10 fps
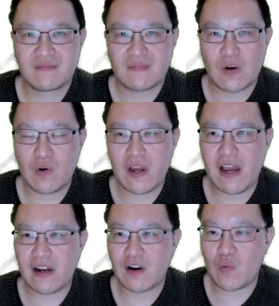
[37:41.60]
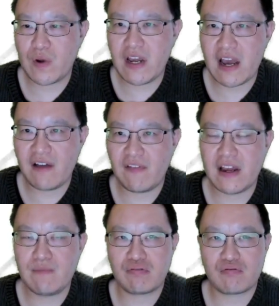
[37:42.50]
Okay, so we have
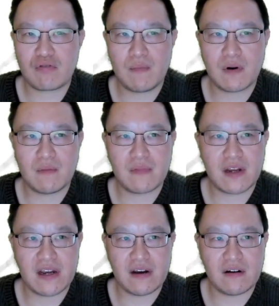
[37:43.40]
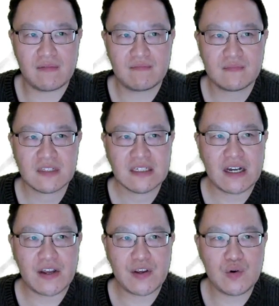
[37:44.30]
a problem here.
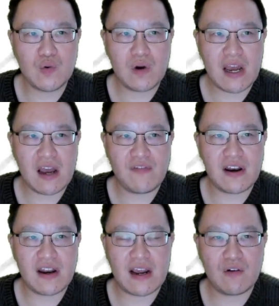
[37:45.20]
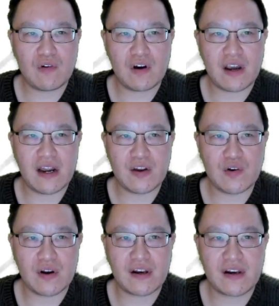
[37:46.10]
You have an error in
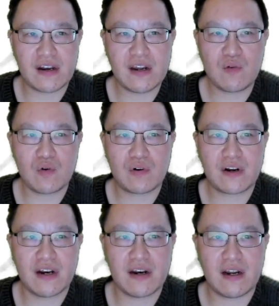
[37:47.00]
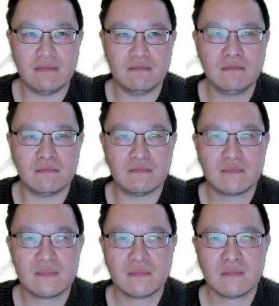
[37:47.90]
your SQL syntax.
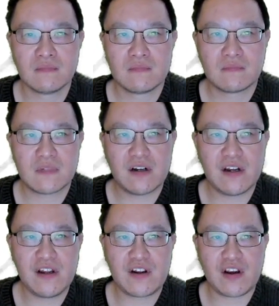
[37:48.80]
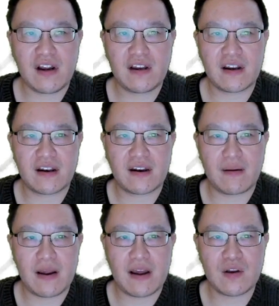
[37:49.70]
Recheck the
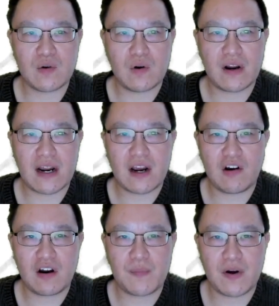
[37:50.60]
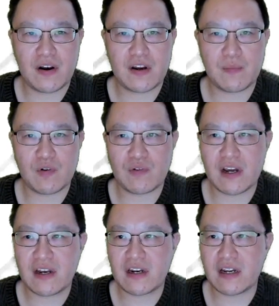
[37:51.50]
manual that corresponds to your
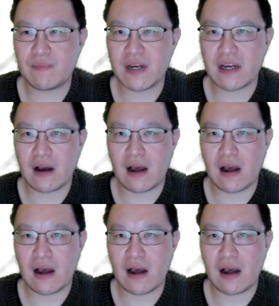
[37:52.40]
MariaDB.